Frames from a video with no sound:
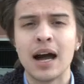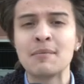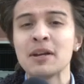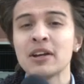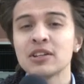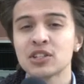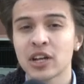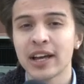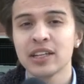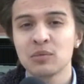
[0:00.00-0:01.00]
I'm here at
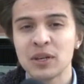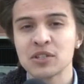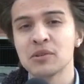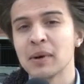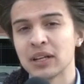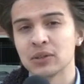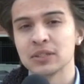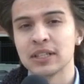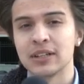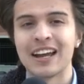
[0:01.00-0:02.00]
Cheyenne Regional Medical
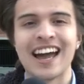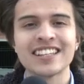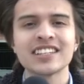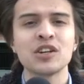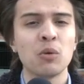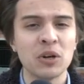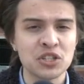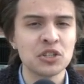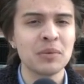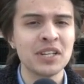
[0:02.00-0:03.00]
Center asking what
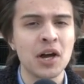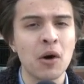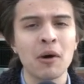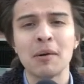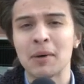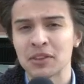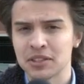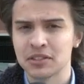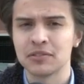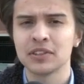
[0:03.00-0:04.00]
should we know about
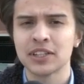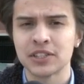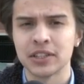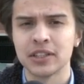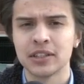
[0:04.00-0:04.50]
this affliction.